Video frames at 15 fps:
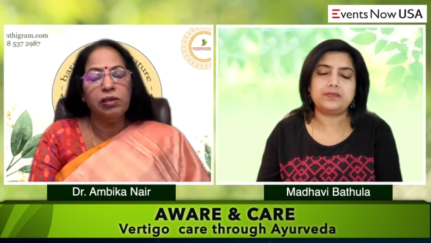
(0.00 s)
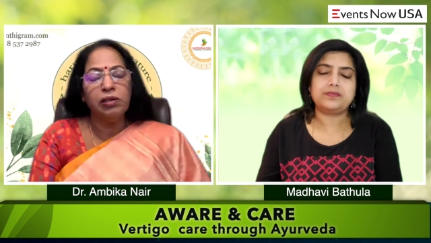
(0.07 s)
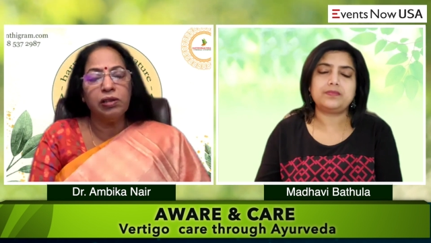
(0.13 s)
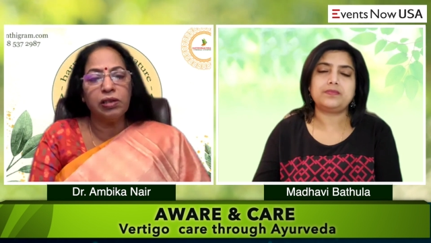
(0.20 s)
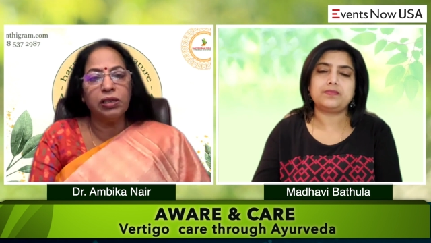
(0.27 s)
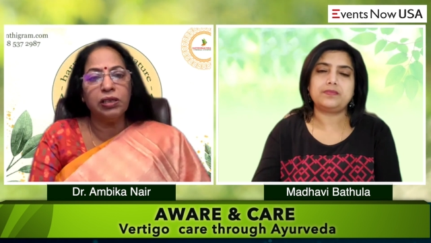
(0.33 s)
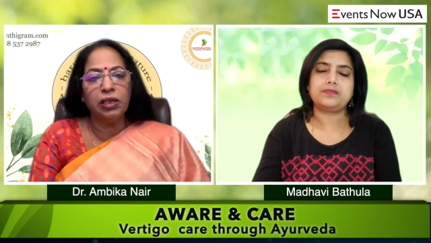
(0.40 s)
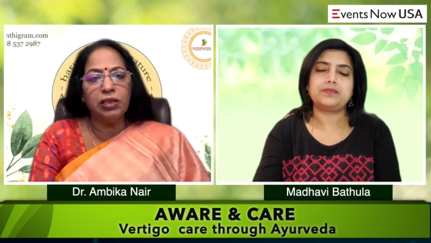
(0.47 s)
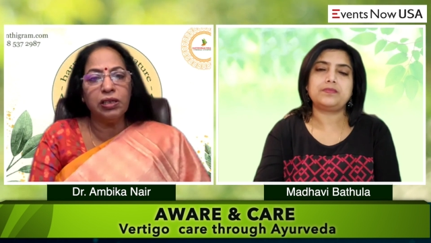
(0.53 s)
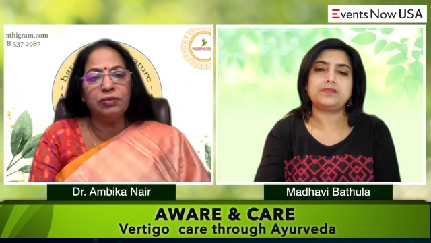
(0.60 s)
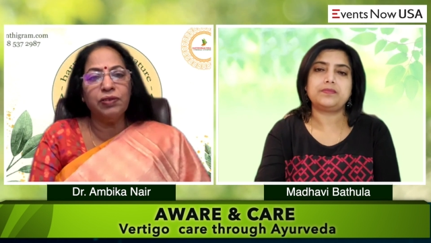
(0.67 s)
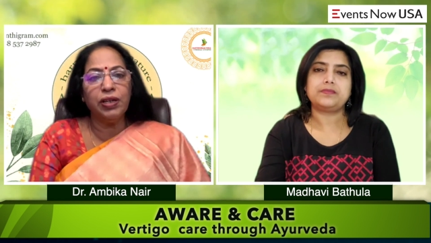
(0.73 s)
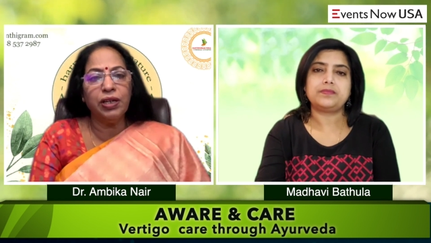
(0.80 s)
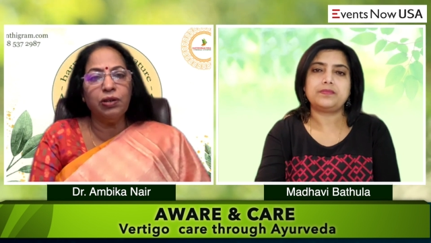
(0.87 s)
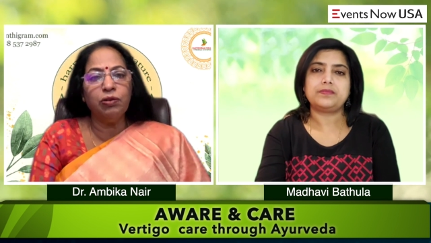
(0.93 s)
Speaker 1: okay that is
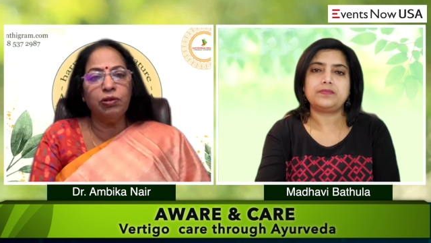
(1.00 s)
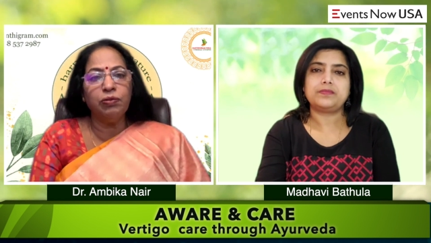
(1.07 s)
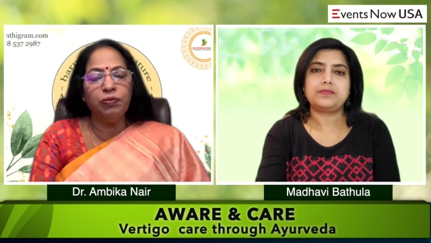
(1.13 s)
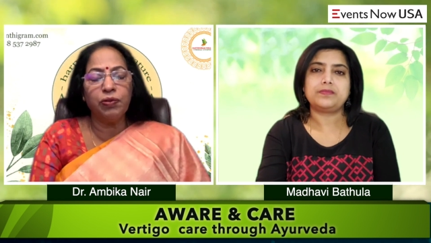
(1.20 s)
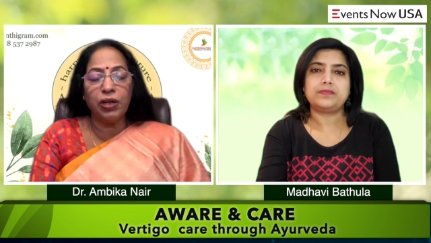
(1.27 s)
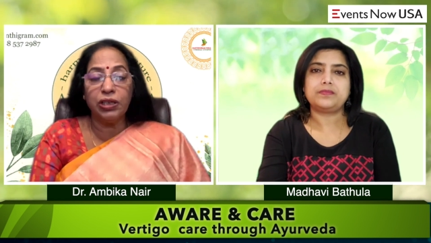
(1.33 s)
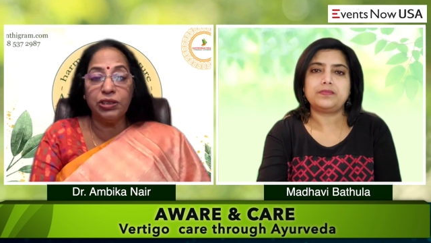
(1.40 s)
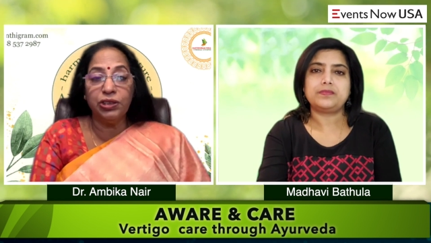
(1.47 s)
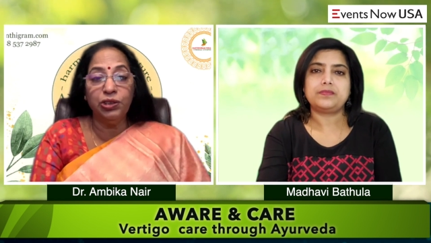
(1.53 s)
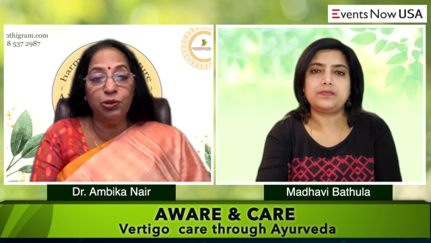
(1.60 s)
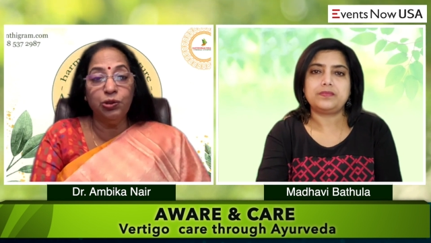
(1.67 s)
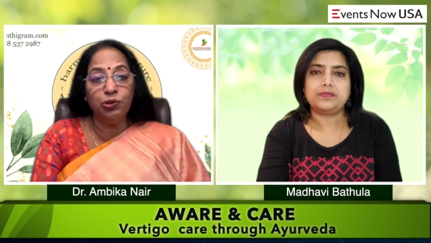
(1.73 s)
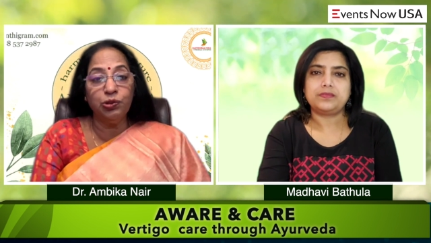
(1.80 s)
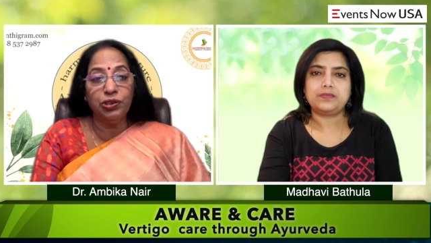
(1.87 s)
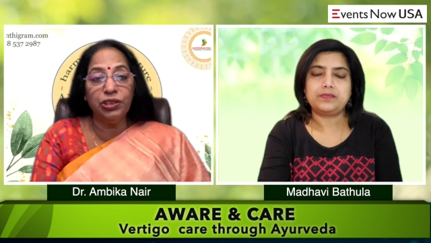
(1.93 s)
very good fresh
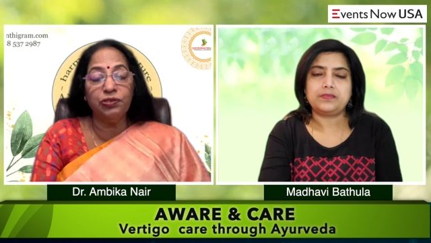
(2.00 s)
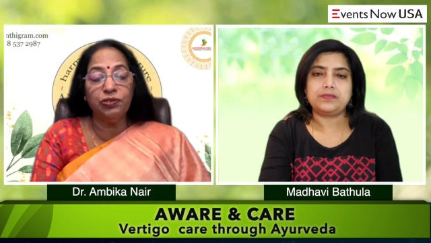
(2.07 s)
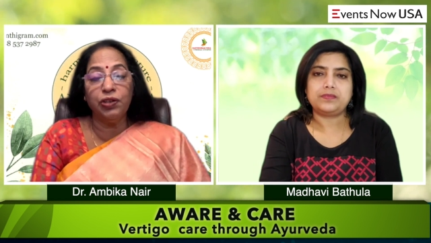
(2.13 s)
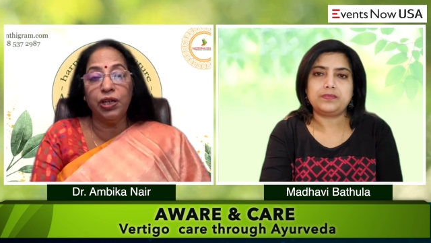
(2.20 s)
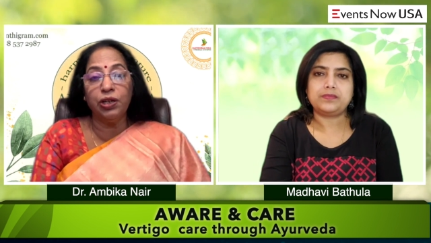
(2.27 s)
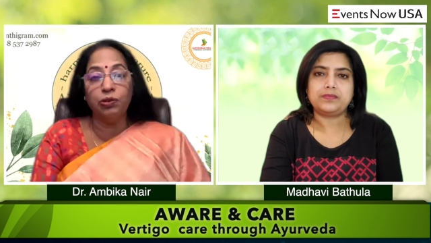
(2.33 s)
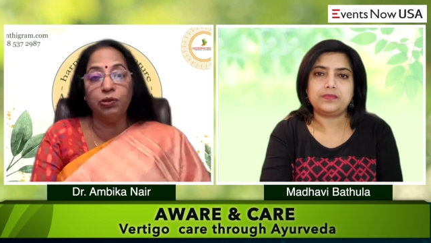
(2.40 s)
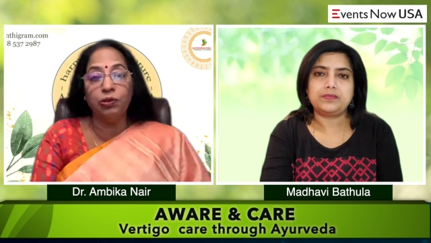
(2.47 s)
juice is very good